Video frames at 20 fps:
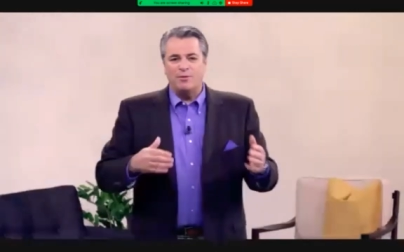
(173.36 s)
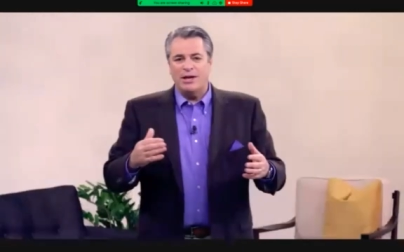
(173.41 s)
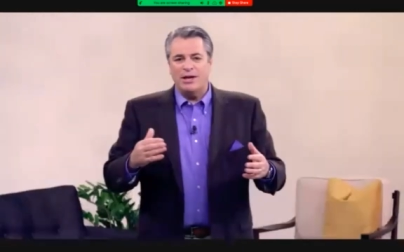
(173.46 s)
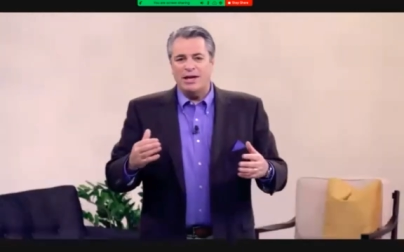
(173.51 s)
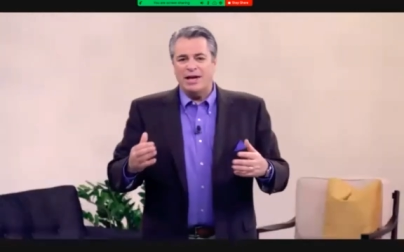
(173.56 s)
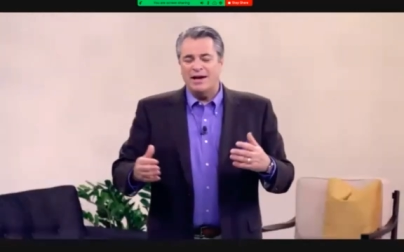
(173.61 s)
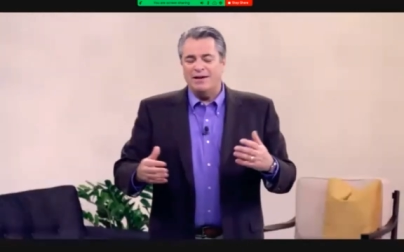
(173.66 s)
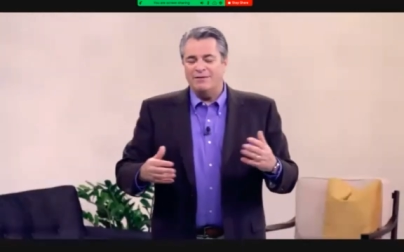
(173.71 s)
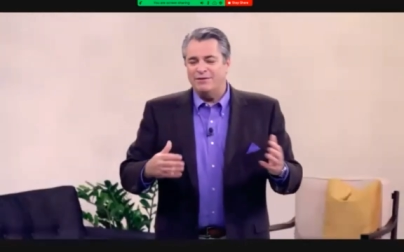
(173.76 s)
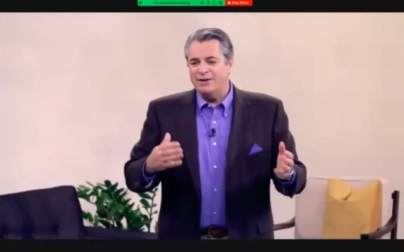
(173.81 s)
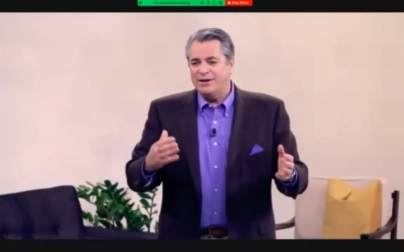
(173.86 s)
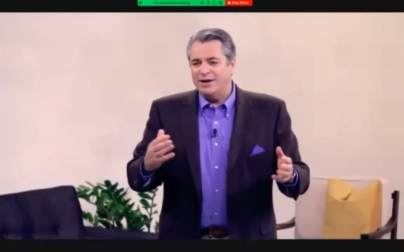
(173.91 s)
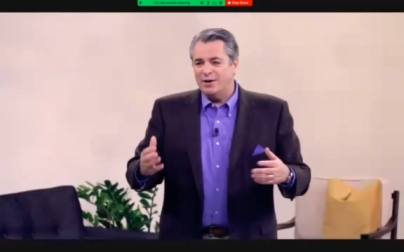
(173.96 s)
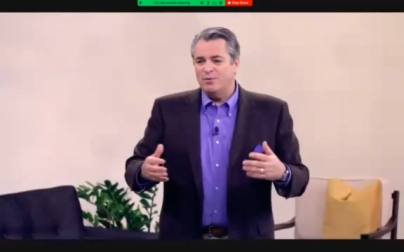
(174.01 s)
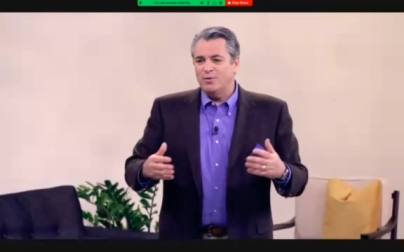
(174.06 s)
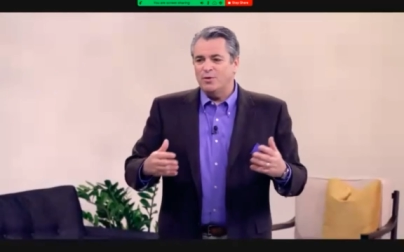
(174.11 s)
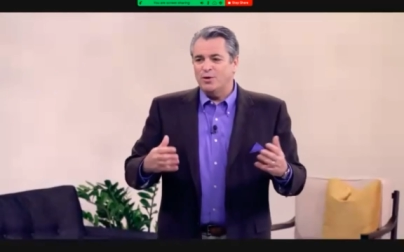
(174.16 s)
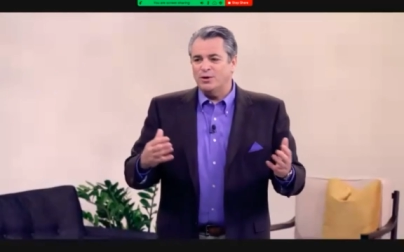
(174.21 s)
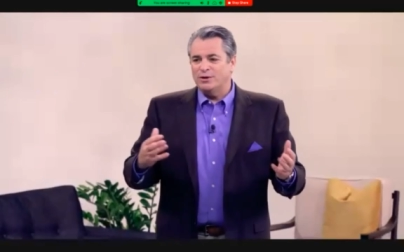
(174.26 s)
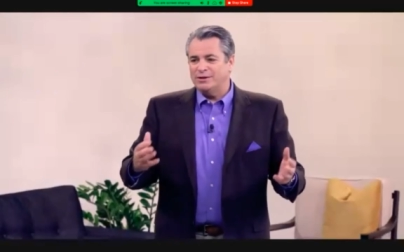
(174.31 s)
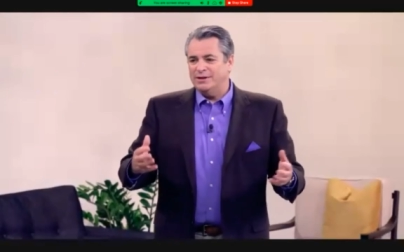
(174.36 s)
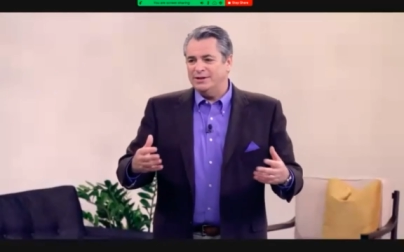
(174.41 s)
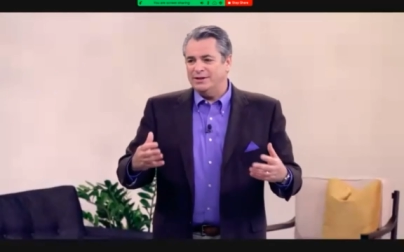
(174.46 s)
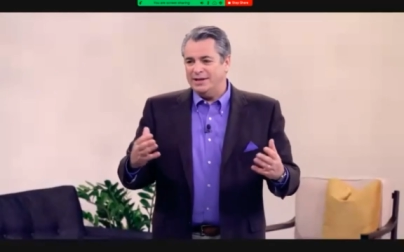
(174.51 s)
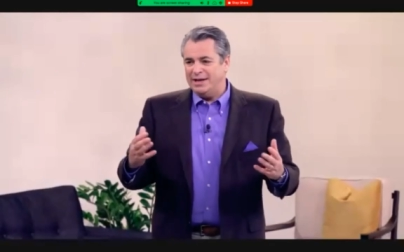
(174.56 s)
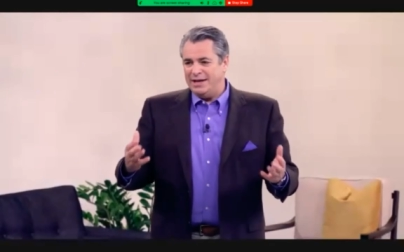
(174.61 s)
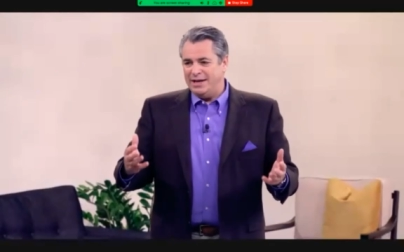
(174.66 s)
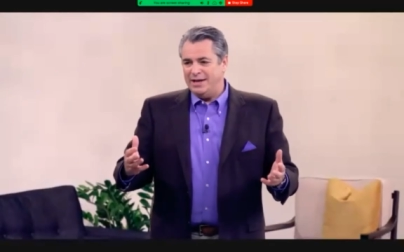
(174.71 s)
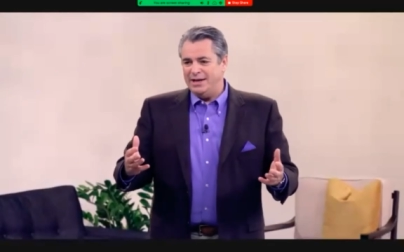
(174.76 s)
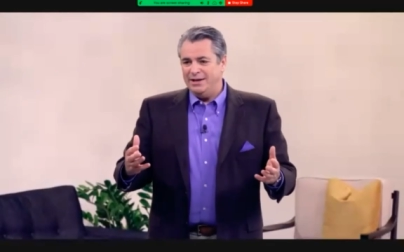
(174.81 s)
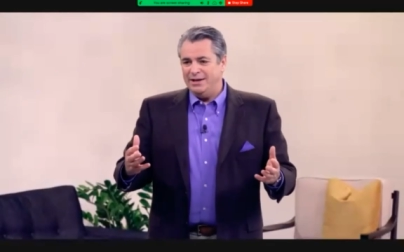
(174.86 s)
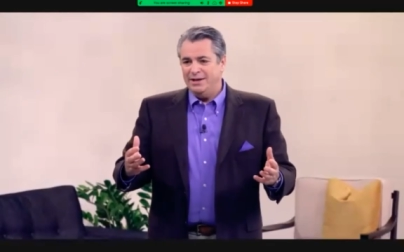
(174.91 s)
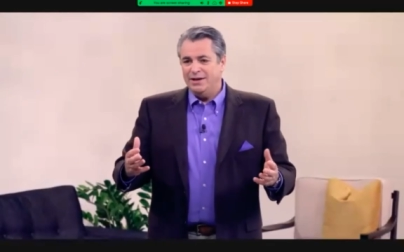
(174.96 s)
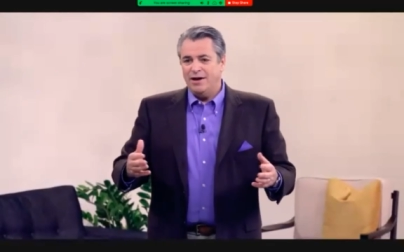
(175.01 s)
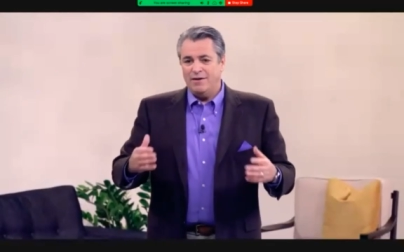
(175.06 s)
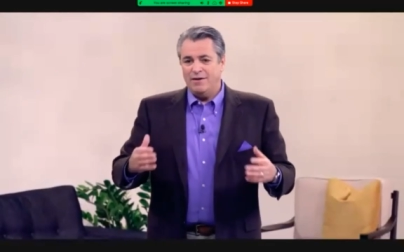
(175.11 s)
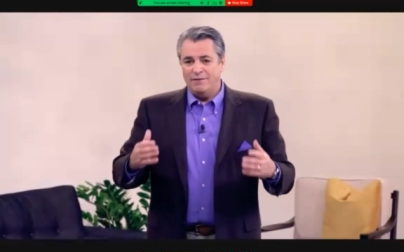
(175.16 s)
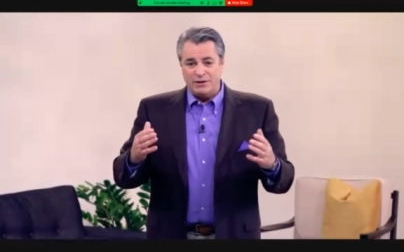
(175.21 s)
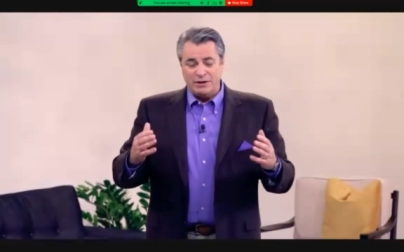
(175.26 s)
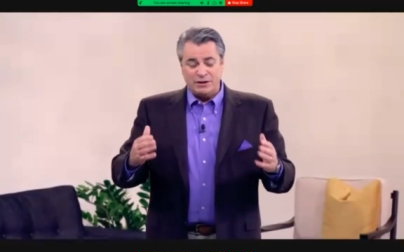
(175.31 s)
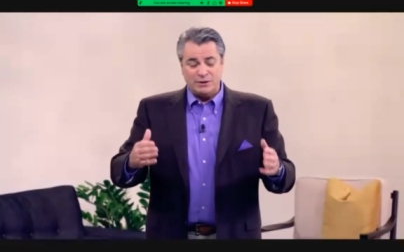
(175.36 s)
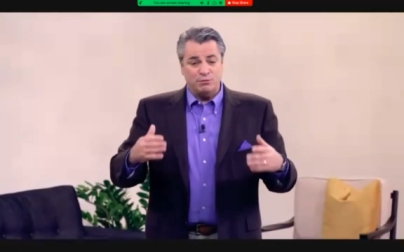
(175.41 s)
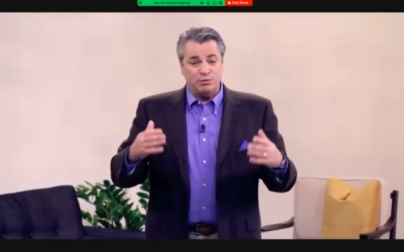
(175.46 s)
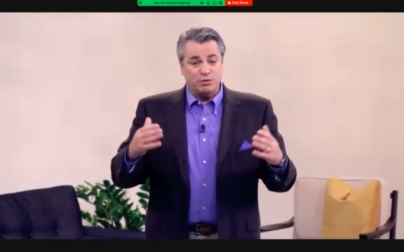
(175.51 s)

we have in our world today of this